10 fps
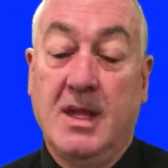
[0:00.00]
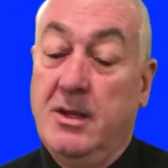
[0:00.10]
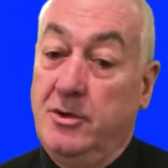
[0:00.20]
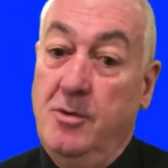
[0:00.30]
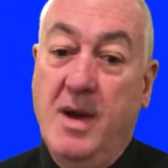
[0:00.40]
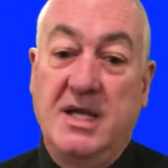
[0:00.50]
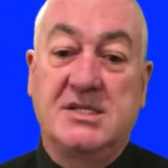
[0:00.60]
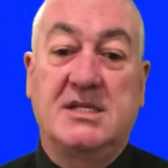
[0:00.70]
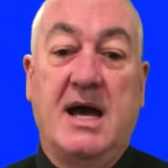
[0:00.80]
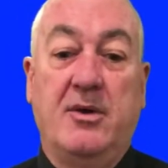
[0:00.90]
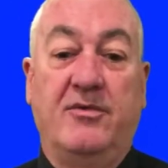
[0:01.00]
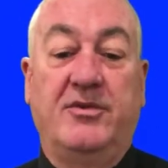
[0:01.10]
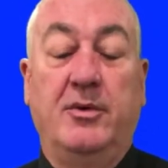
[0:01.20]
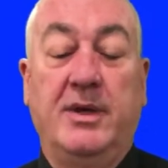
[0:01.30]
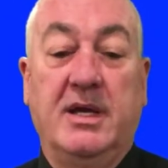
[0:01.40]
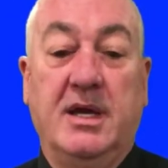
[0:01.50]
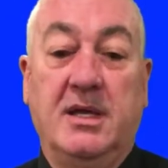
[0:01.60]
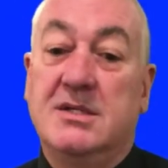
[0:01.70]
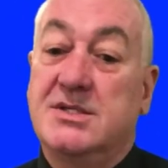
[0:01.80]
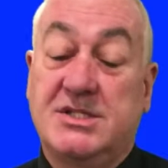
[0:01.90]
You may start off doing a
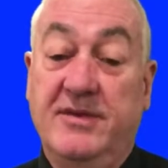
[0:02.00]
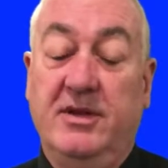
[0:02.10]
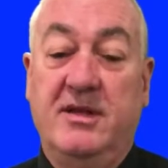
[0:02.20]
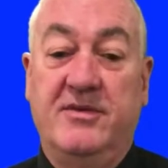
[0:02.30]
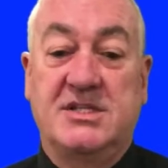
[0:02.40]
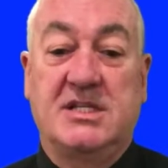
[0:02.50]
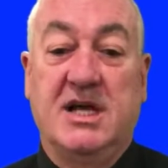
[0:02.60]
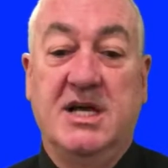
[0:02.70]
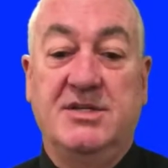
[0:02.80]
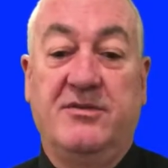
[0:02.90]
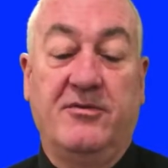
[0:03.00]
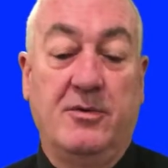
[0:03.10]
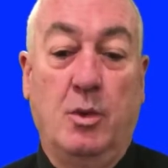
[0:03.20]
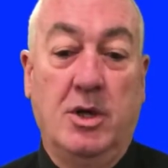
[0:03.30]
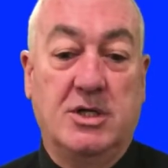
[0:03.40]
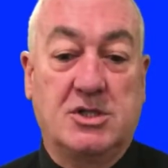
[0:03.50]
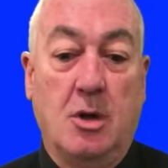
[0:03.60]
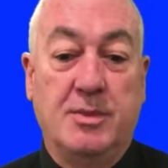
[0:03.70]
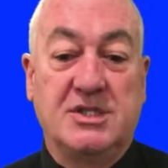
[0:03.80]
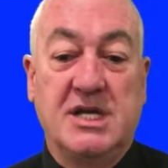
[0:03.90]
civil investigation for a workers'
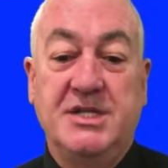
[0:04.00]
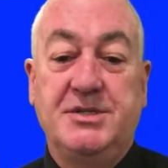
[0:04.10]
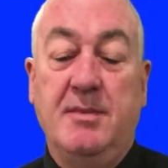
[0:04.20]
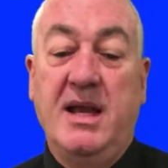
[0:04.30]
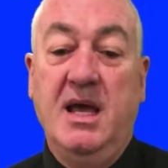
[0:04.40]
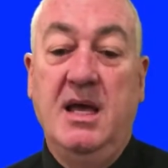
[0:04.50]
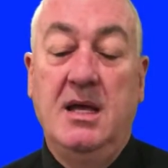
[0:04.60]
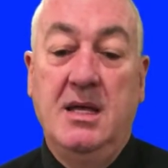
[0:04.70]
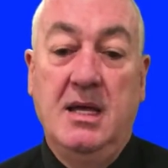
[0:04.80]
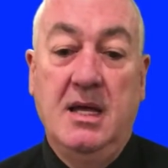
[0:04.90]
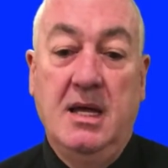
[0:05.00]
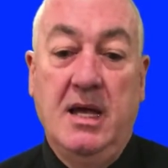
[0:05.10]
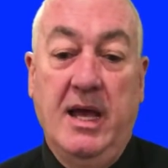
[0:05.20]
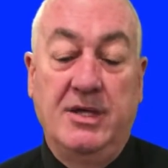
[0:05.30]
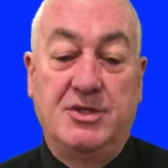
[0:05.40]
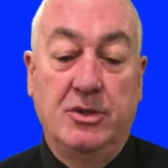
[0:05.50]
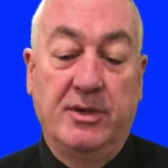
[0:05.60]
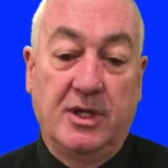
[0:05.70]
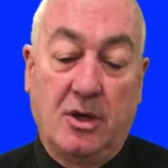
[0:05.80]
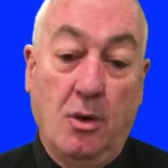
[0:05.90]
compensation matter, and during
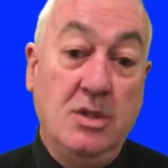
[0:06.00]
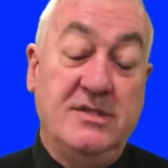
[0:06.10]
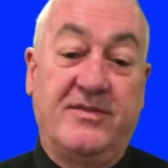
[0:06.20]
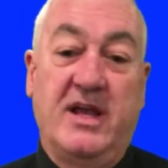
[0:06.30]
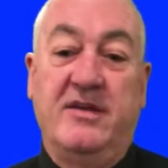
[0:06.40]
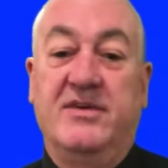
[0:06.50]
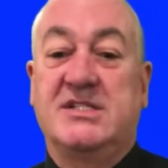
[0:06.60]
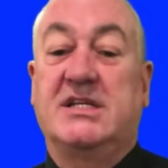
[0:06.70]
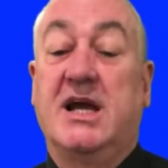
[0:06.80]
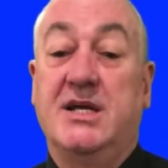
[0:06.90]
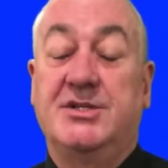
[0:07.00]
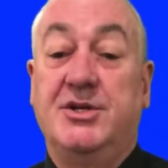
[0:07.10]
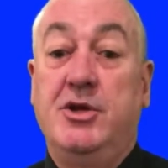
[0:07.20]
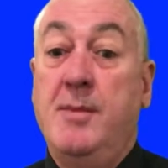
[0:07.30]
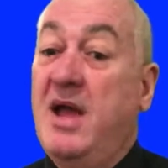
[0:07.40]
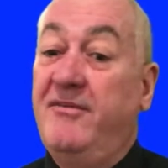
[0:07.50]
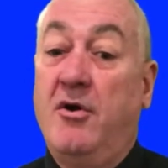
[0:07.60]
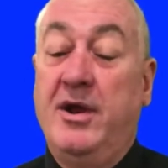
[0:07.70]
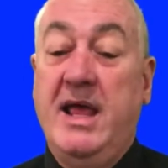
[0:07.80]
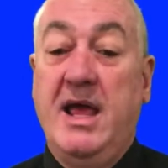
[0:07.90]
the course of that investigation you may
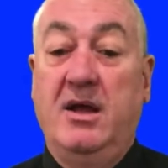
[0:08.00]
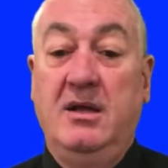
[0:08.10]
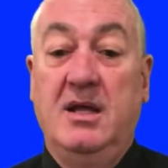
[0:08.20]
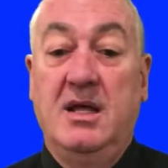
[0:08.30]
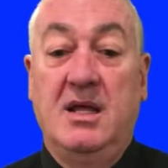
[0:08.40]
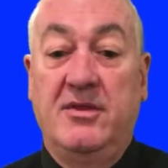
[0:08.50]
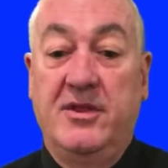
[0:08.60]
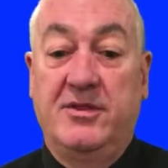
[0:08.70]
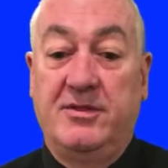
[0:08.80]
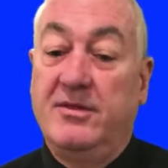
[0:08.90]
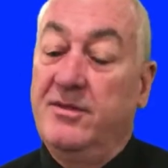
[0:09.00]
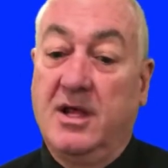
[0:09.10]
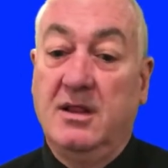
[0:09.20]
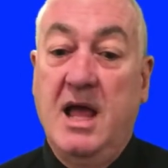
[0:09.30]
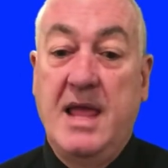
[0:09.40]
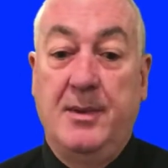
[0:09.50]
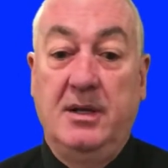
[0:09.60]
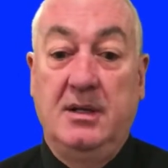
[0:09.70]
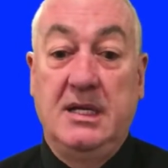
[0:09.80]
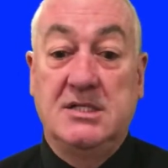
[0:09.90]
find out that the claimant
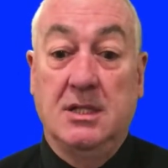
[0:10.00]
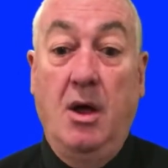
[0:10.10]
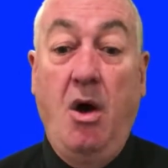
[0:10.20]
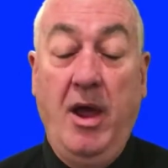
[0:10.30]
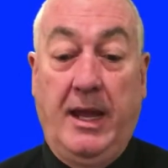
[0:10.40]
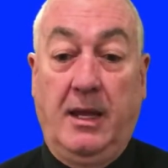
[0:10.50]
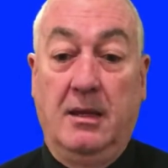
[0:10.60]
is lying.